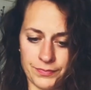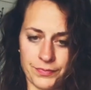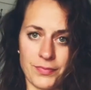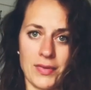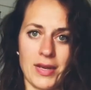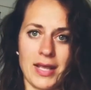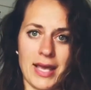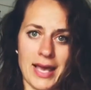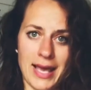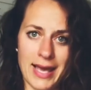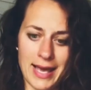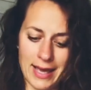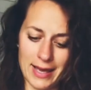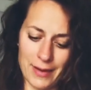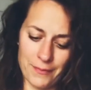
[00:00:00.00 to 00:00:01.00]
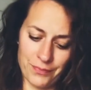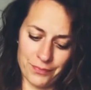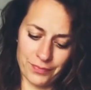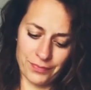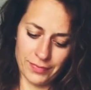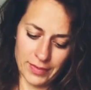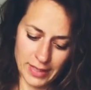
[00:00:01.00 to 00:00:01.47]
Okay,
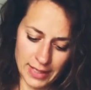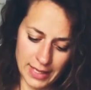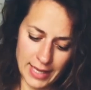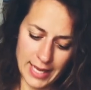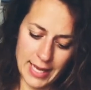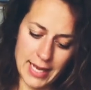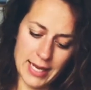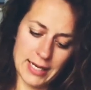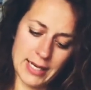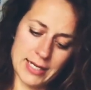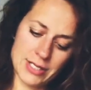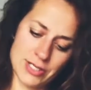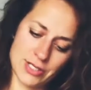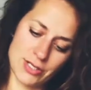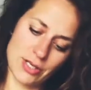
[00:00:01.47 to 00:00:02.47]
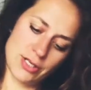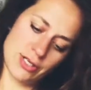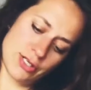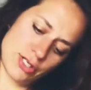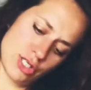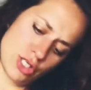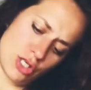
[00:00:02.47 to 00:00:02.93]
and I'm just gonna
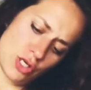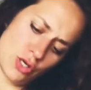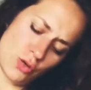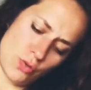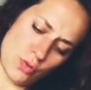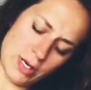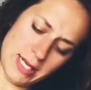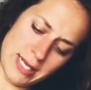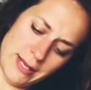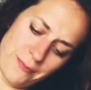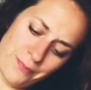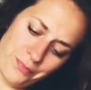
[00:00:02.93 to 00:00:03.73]
slowly